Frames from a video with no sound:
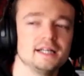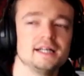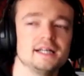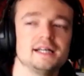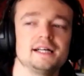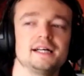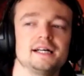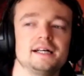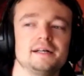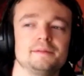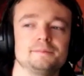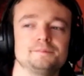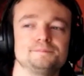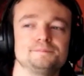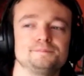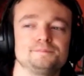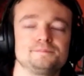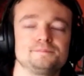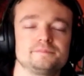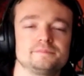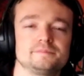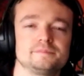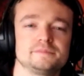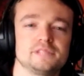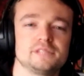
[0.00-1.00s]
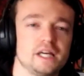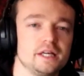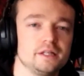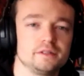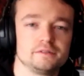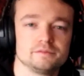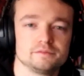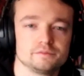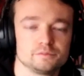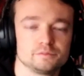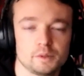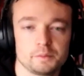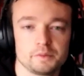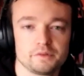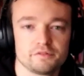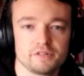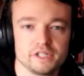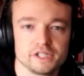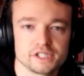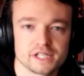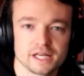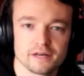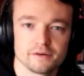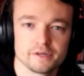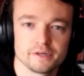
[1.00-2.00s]
Um, and when we
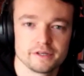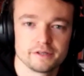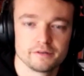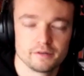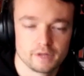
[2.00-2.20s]
reached out,